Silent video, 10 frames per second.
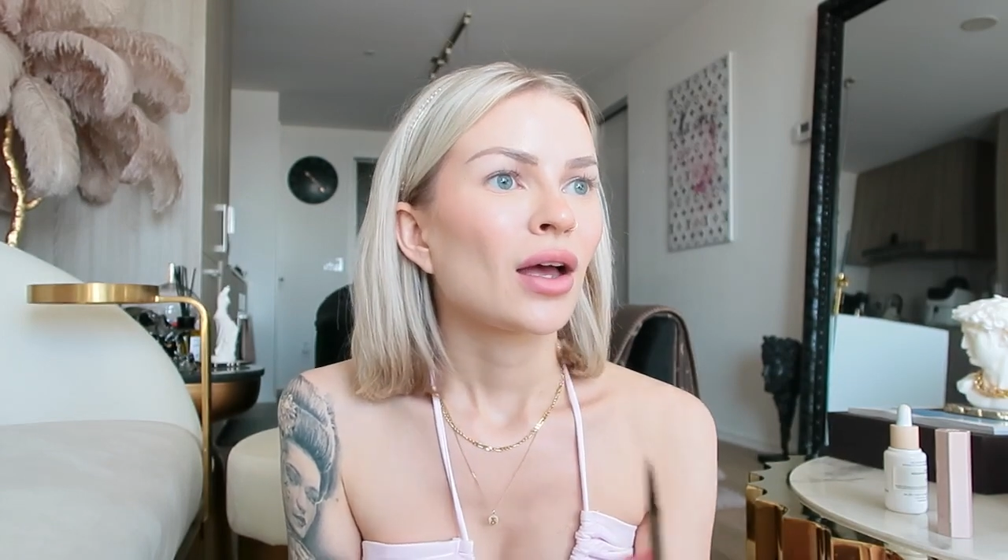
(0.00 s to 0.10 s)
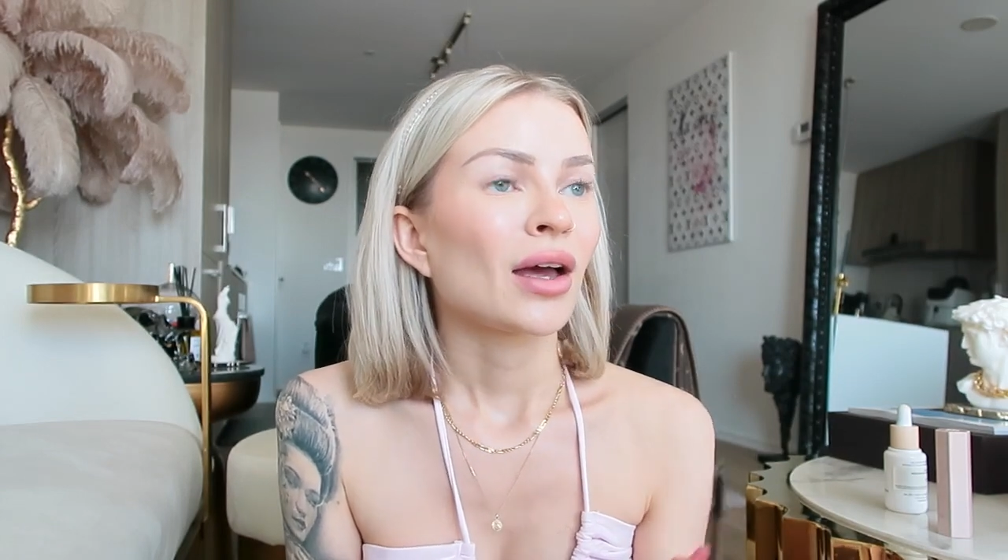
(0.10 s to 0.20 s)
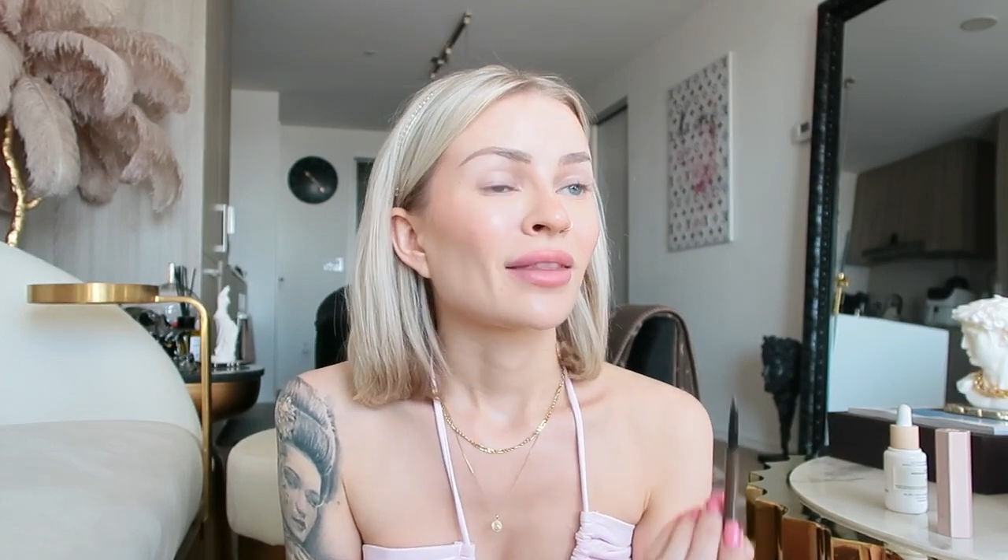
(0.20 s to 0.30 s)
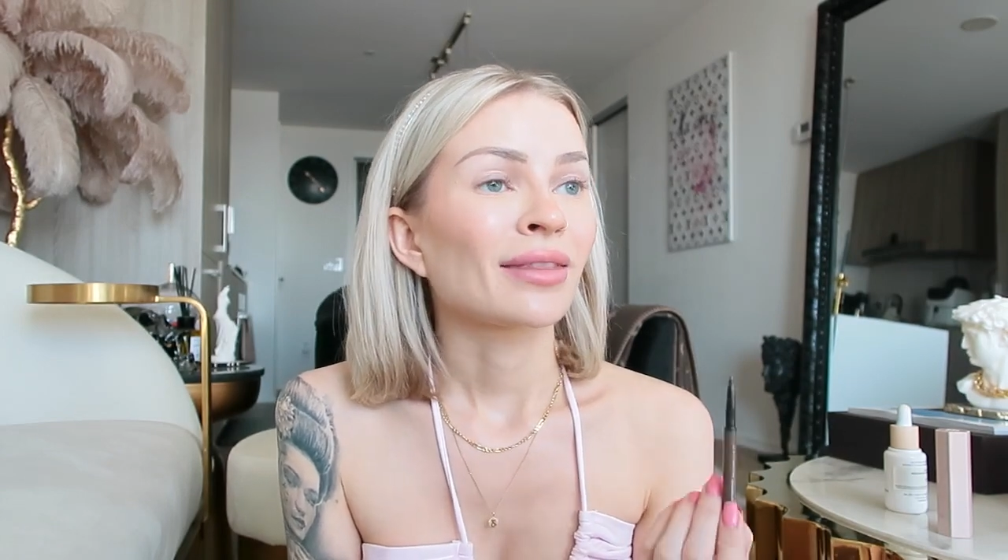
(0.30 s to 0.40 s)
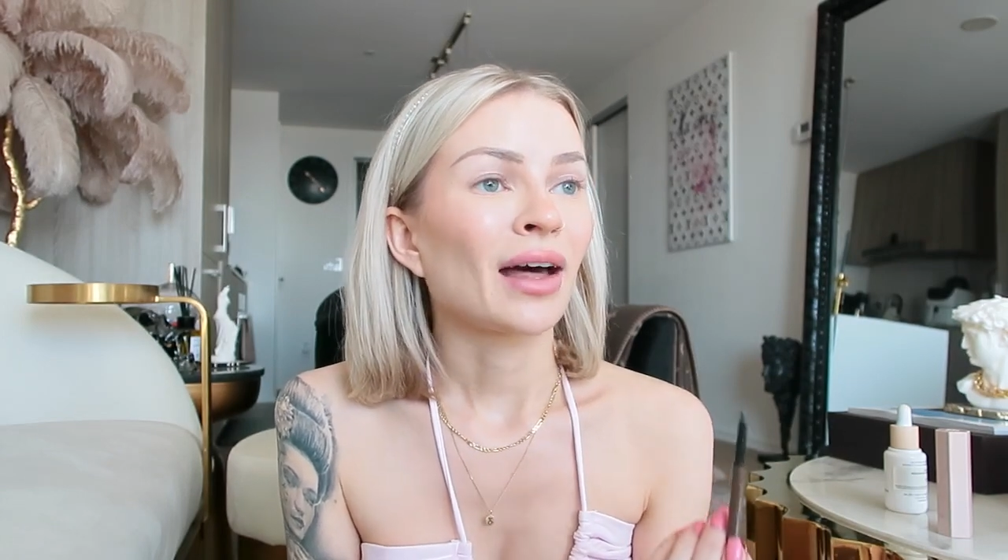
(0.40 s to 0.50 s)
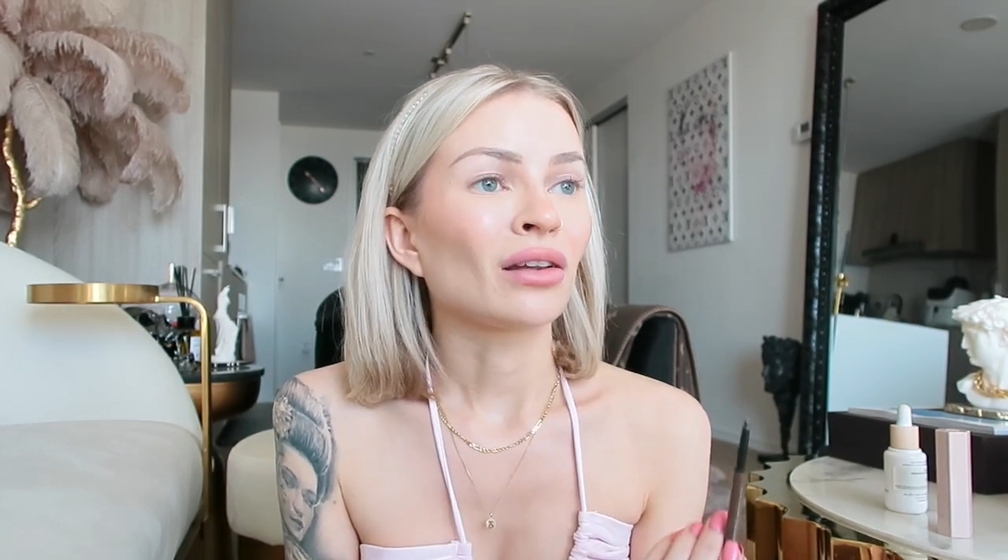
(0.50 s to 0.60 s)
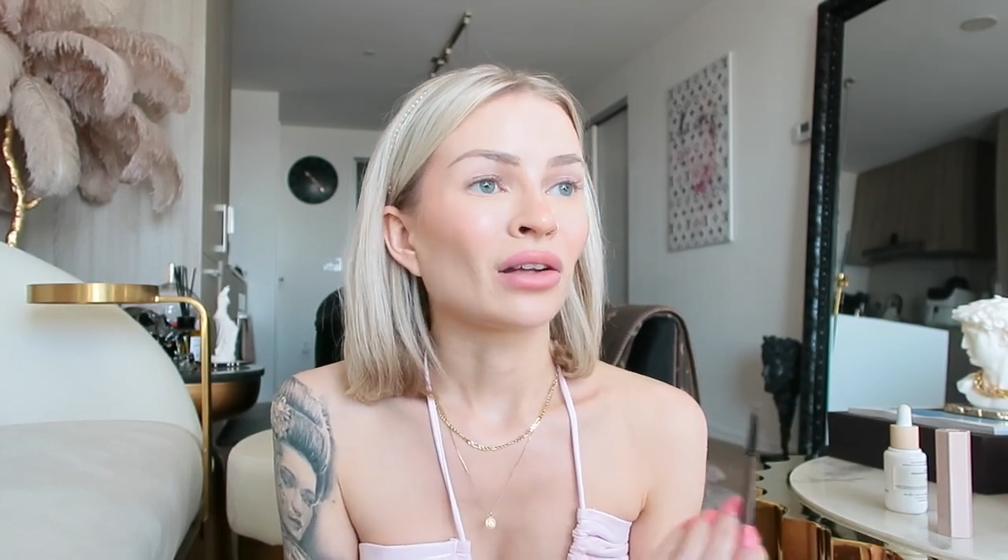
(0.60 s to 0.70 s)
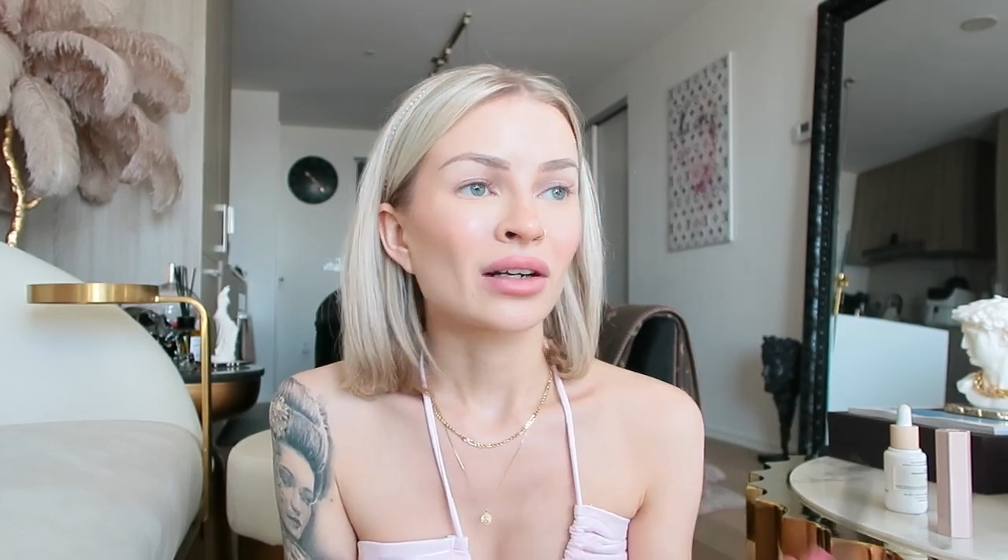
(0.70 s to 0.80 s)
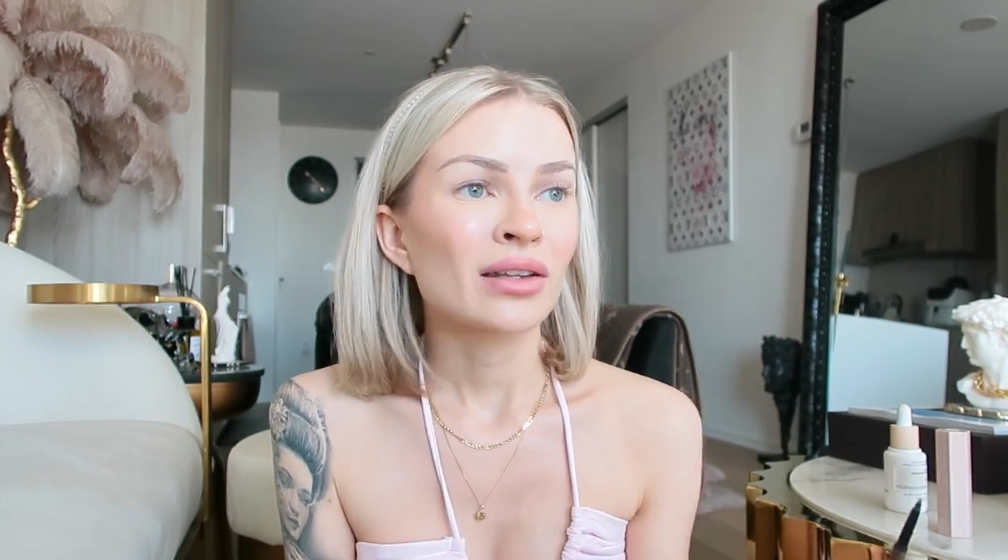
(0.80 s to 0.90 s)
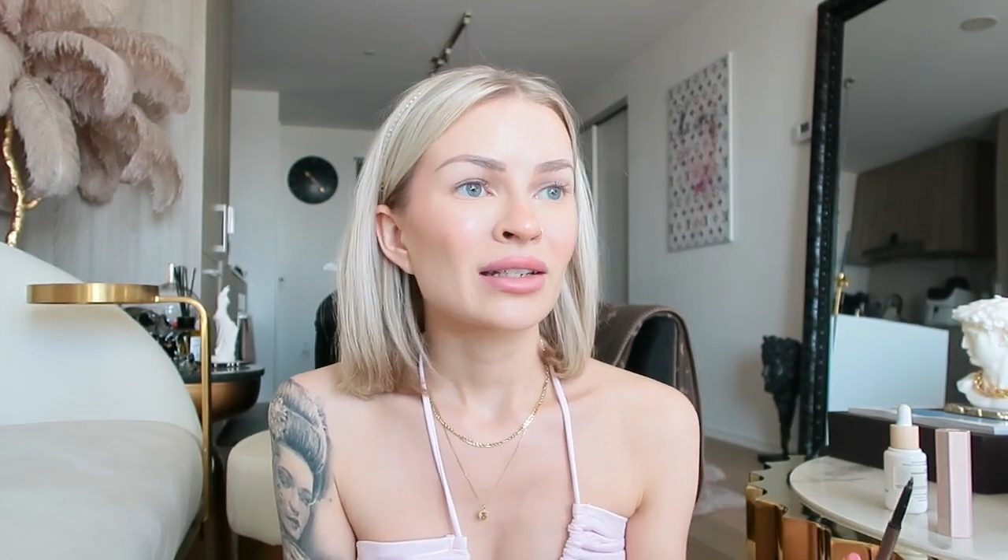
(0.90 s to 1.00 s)
And a
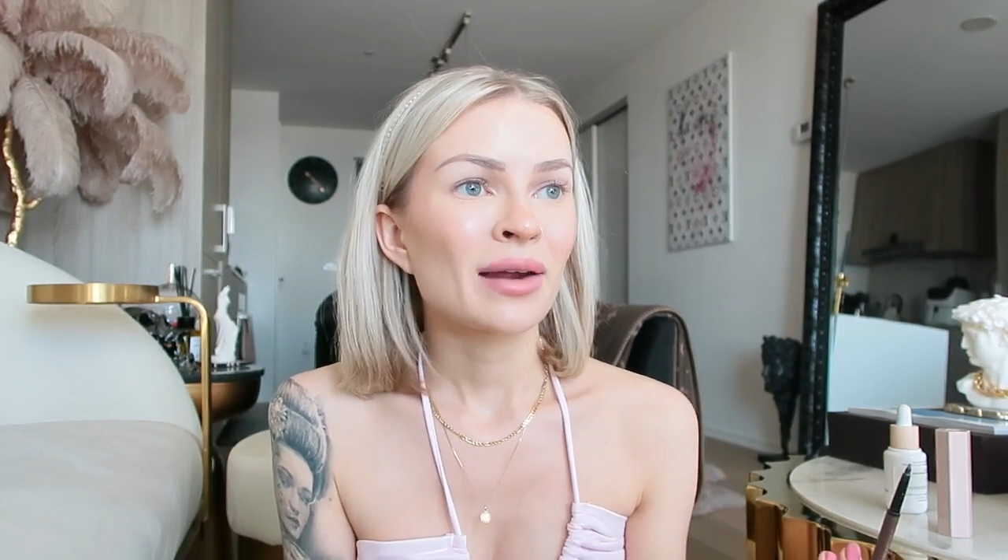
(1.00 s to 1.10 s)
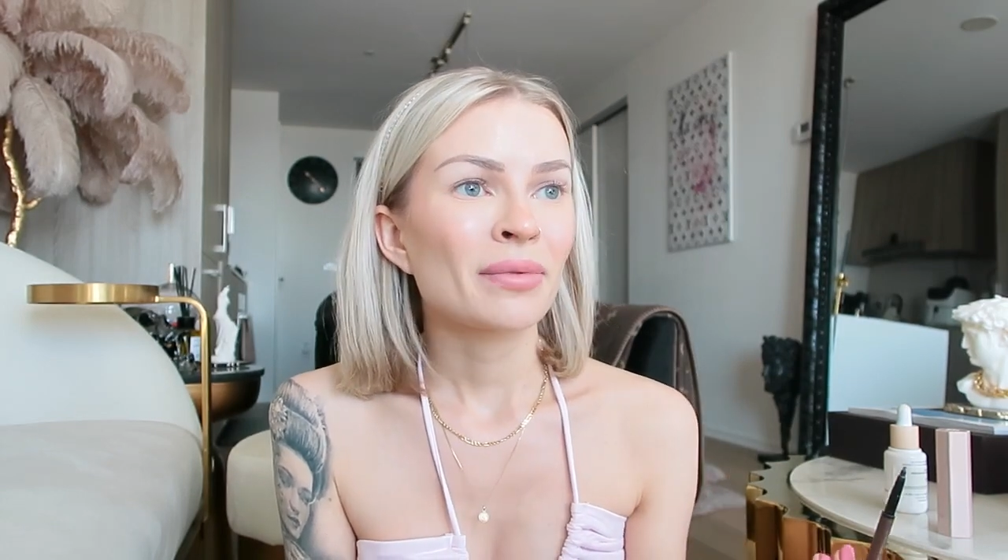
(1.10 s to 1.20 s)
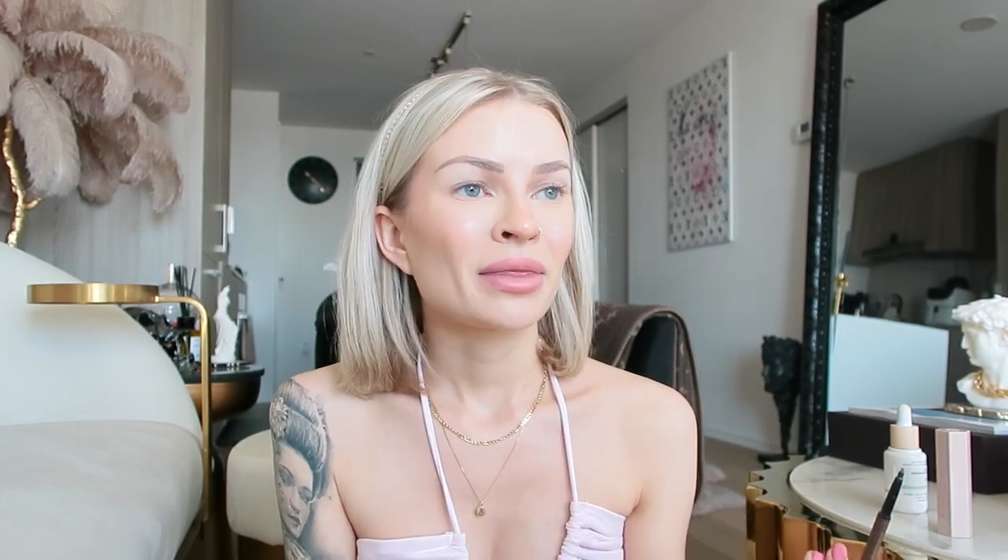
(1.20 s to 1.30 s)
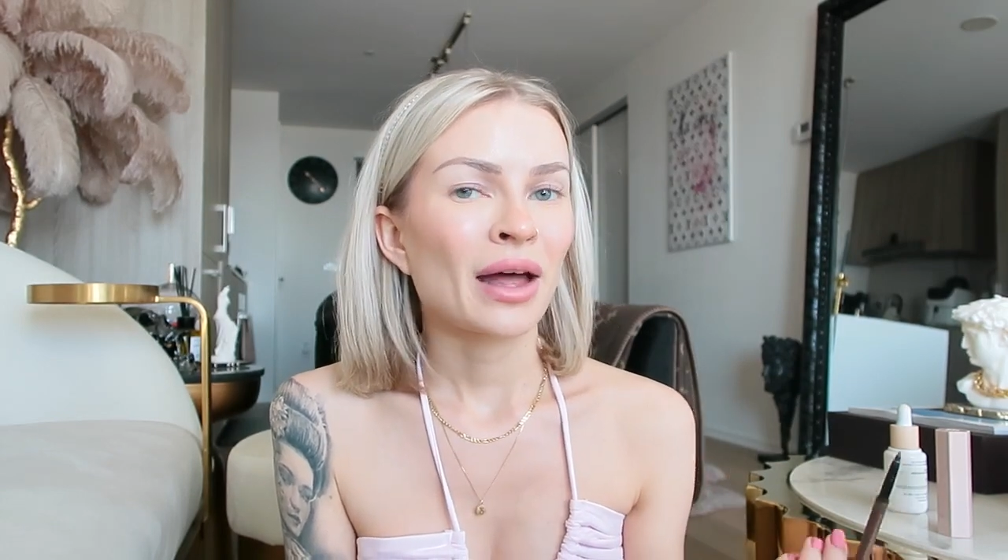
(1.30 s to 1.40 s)
lot of the time,